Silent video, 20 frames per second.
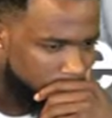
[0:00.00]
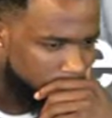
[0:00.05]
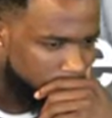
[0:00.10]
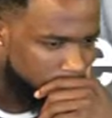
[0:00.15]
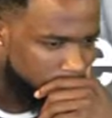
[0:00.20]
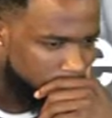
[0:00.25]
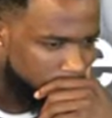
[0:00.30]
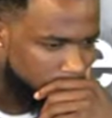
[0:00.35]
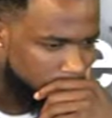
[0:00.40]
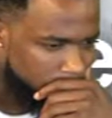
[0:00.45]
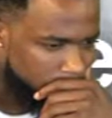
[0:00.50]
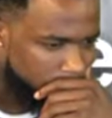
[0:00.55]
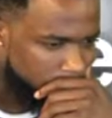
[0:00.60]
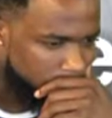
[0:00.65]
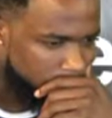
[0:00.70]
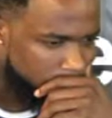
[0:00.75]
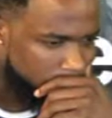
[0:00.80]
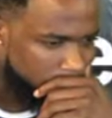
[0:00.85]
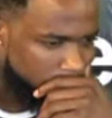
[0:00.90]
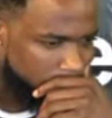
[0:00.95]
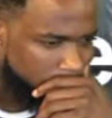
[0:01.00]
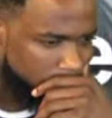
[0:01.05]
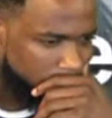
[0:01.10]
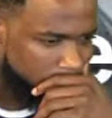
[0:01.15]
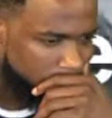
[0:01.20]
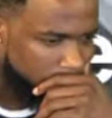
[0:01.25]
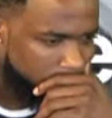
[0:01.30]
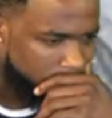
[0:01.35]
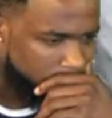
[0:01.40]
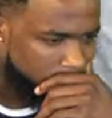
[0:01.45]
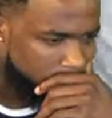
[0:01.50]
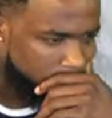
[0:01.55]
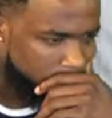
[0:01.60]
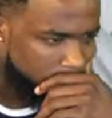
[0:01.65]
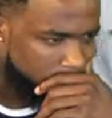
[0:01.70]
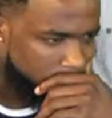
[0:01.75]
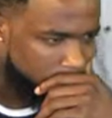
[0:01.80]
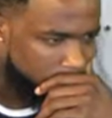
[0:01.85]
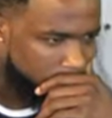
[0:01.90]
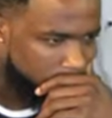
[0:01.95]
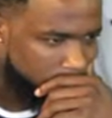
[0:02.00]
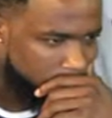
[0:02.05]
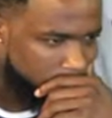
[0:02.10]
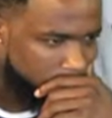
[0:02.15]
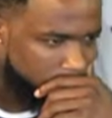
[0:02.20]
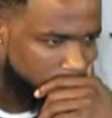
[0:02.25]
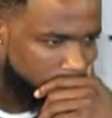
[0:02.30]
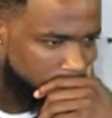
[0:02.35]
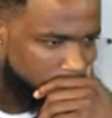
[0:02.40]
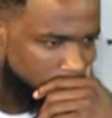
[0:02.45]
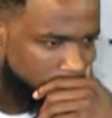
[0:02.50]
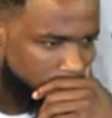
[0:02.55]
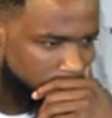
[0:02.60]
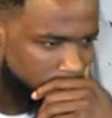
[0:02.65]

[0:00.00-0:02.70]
This person isn't speaking.